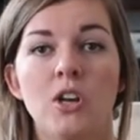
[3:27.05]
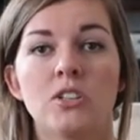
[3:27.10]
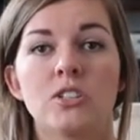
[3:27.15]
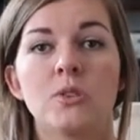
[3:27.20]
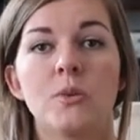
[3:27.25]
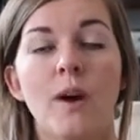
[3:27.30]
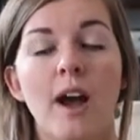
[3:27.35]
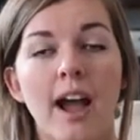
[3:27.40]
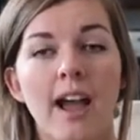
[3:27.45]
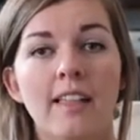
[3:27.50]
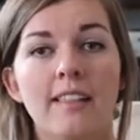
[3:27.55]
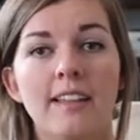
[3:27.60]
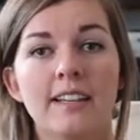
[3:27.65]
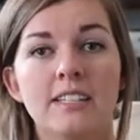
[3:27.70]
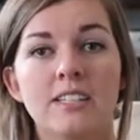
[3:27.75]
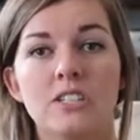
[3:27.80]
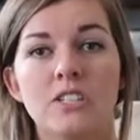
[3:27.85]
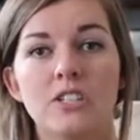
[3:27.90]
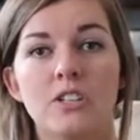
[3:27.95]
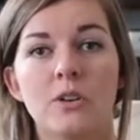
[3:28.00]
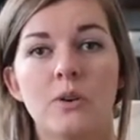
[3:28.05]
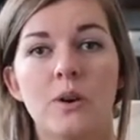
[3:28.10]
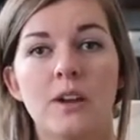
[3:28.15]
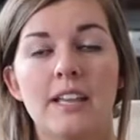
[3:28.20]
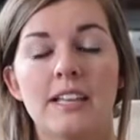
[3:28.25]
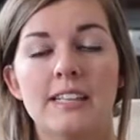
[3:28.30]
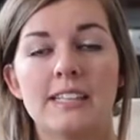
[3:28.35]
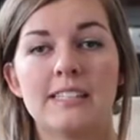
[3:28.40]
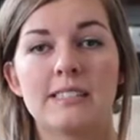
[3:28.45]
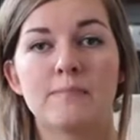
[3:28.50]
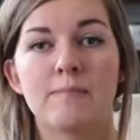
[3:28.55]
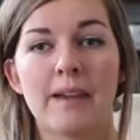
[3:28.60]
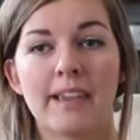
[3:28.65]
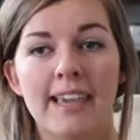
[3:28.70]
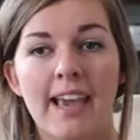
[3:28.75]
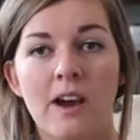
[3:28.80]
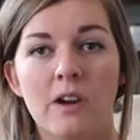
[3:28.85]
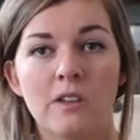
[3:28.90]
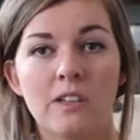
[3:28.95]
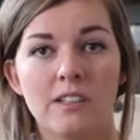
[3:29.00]
So what I like to do is my
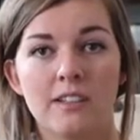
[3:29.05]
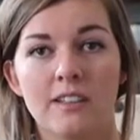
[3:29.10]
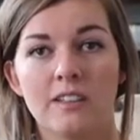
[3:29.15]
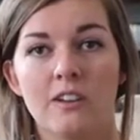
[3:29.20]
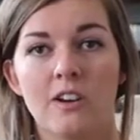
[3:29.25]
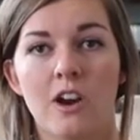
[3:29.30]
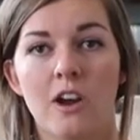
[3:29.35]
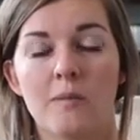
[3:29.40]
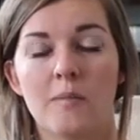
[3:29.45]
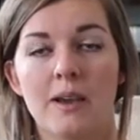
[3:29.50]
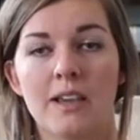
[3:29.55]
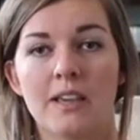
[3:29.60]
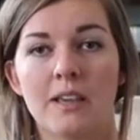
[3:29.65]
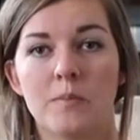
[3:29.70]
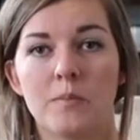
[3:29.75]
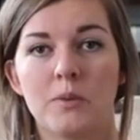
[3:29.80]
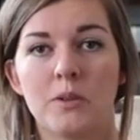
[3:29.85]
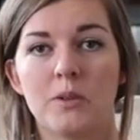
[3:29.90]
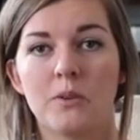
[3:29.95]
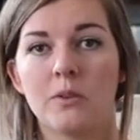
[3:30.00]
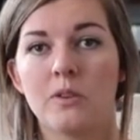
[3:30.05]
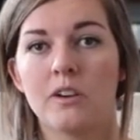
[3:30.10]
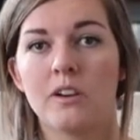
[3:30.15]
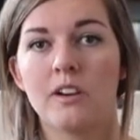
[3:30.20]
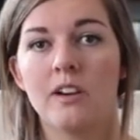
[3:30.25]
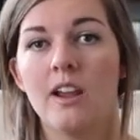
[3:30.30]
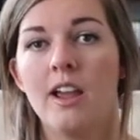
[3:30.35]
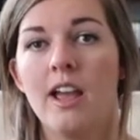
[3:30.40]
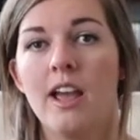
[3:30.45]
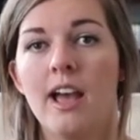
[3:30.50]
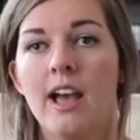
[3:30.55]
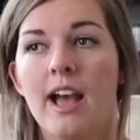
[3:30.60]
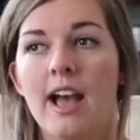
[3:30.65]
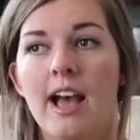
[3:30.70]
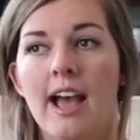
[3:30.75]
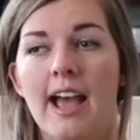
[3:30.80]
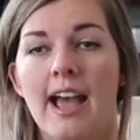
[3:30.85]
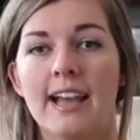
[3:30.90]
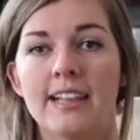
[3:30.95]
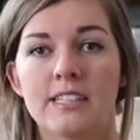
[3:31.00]
calculator on my computer
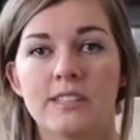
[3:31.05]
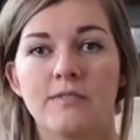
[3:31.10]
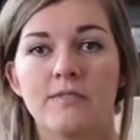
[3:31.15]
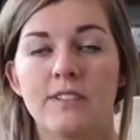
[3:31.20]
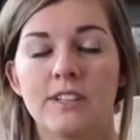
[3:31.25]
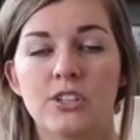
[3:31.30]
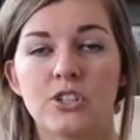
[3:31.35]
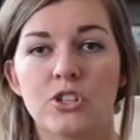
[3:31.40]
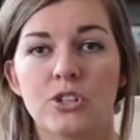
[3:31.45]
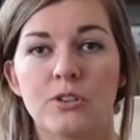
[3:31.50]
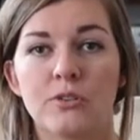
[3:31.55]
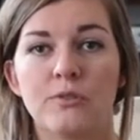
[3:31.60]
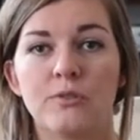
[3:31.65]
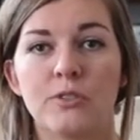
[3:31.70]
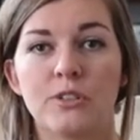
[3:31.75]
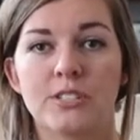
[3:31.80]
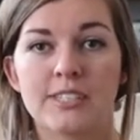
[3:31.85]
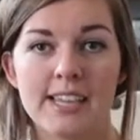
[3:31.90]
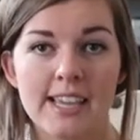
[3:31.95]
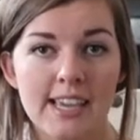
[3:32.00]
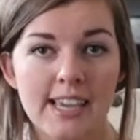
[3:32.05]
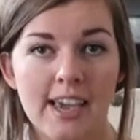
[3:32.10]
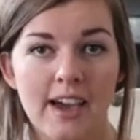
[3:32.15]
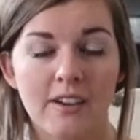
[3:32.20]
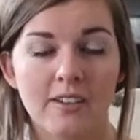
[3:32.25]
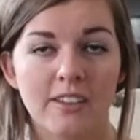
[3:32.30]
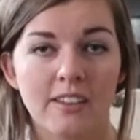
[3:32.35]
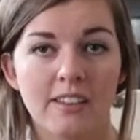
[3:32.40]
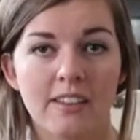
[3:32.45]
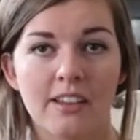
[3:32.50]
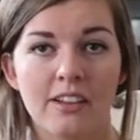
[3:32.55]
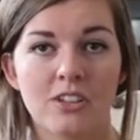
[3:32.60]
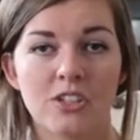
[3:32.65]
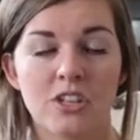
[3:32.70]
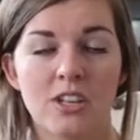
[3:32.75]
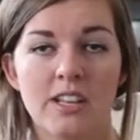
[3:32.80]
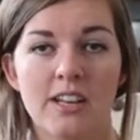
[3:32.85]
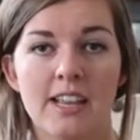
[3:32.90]
has a feature for date calculation.